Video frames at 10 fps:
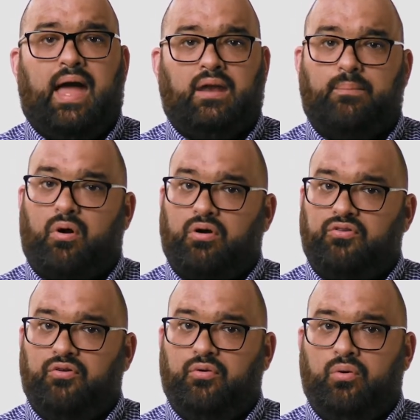And in
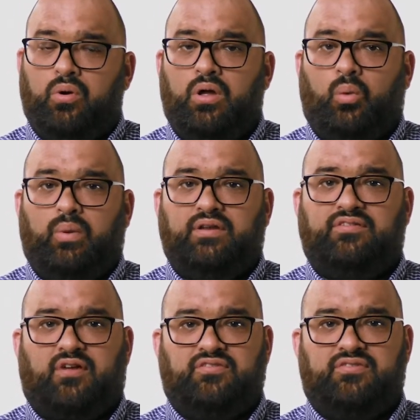part 2, we
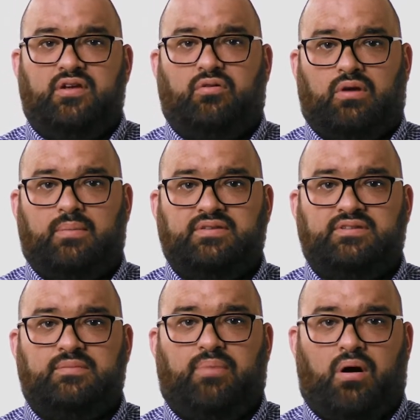discussed the
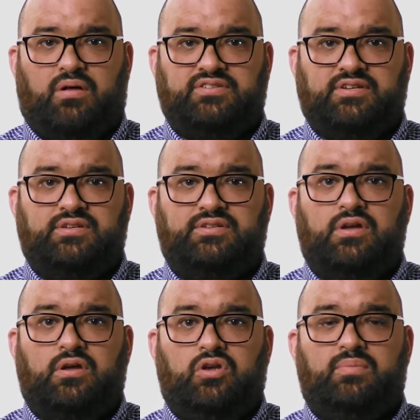agreements and policies
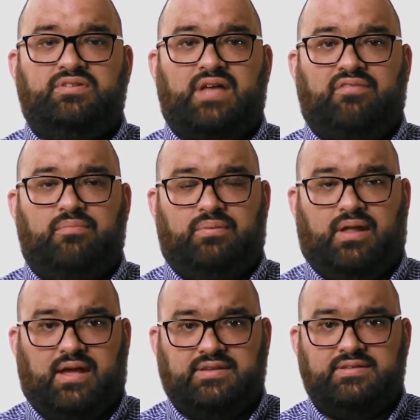you must have in
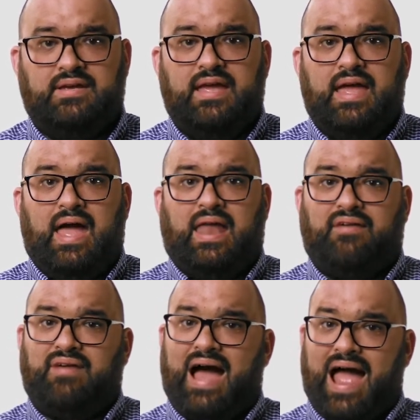place, and
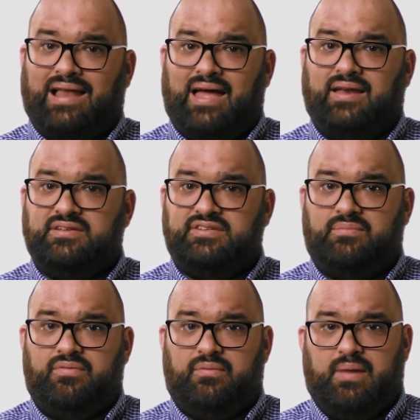I've highlighted
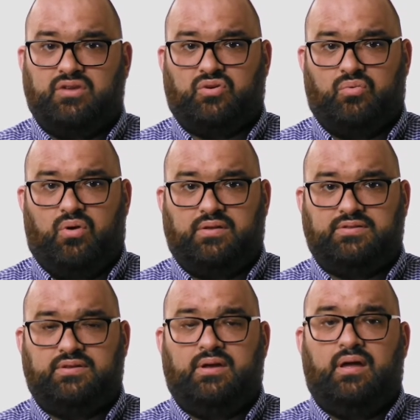some of the major
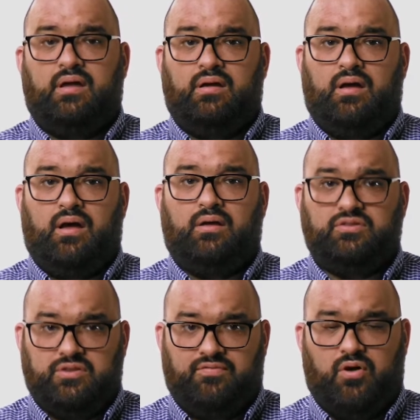ones
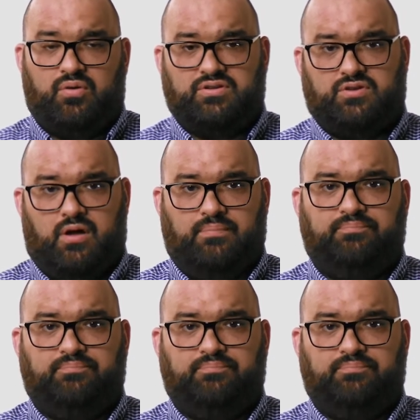to focus on.